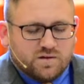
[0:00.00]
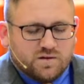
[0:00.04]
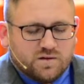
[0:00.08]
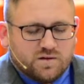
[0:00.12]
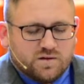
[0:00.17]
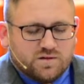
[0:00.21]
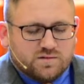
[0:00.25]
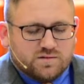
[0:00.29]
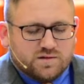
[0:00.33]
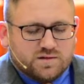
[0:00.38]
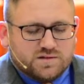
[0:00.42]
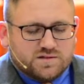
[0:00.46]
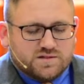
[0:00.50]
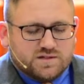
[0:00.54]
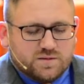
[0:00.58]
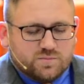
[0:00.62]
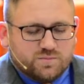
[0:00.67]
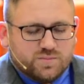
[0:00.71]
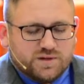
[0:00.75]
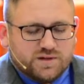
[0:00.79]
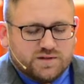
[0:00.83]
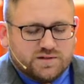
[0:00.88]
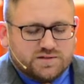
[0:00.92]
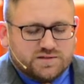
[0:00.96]
to
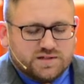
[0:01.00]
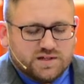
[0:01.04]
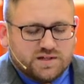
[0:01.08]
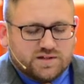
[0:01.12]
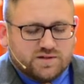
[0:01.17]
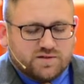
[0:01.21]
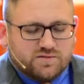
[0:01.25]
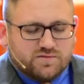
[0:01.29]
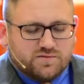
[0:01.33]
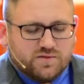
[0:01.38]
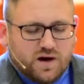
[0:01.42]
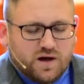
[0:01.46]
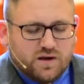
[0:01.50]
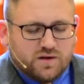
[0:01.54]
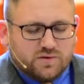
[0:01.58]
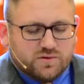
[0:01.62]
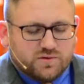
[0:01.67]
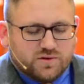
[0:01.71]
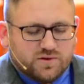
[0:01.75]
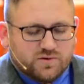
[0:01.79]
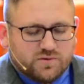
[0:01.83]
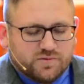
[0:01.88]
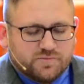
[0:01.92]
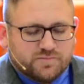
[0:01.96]
simply seek to follow
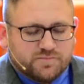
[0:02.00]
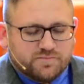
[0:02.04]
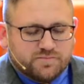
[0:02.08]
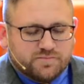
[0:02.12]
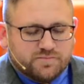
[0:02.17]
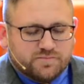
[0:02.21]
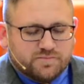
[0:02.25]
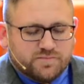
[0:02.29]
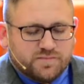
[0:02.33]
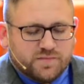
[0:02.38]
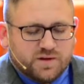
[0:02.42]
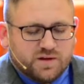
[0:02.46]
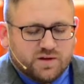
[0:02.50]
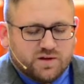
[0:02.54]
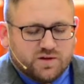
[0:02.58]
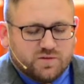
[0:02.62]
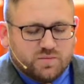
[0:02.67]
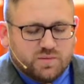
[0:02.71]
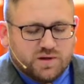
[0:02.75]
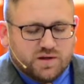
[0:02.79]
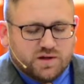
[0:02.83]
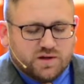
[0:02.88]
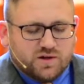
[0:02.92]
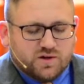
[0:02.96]
you and to
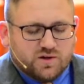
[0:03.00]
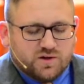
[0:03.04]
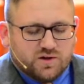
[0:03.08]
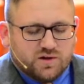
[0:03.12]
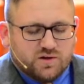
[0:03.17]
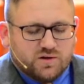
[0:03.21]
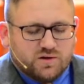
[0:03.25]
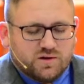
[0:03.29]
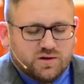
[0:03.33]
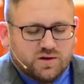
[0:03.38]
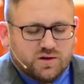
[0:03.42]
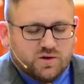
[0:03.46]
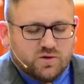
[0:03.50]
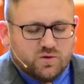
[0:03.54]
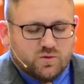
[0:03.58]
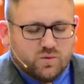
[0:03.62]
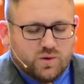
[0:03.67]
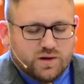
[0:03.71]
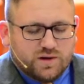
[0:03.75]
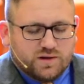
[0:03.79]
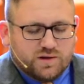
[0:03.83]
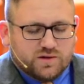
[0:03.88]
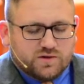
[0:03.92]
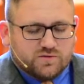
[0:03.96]
be a good
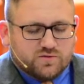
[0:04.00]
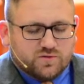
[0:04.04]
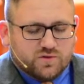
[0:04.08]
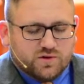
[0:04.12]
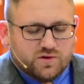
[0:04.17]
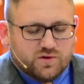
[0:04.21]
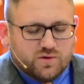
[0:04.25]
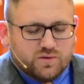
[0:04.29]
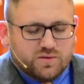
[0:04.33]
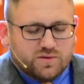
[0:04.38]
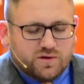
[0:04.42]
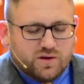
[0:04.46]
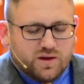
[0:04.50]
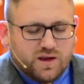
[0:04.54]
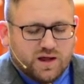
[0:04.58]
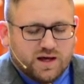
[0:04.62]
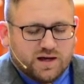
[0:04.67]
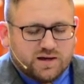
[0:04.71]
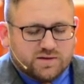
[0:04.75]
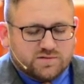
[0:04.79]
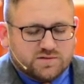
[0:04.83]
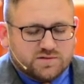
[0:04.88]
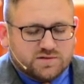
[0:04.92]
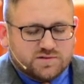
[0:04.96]
witness for you with our
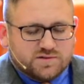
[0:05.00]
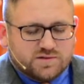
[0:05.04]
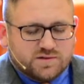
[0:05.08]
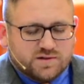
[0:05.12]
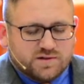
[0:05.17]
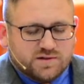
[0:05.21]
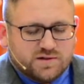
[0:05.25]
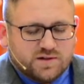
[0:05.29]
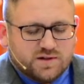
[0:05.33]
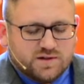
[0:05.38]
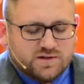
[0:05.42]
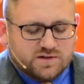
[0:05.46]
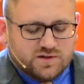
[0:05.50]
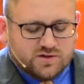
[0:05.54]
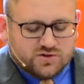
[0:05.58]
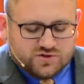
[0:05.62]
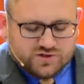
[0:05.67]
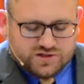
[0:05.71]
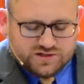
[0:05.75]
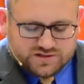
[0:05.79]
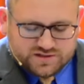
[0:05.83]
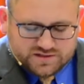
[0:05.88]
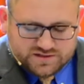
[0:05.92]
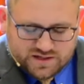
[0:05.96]
lives. It's in
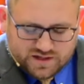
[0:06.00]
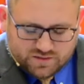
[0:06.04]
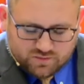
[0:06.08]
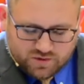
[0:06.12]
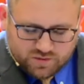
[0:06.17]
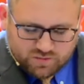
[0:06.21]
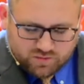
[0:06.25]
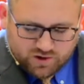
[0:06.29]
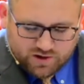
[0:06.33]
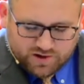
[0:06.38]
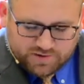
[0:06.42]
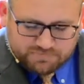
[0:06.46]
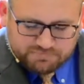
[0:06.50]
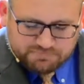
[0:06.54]
Jesus' name we pray.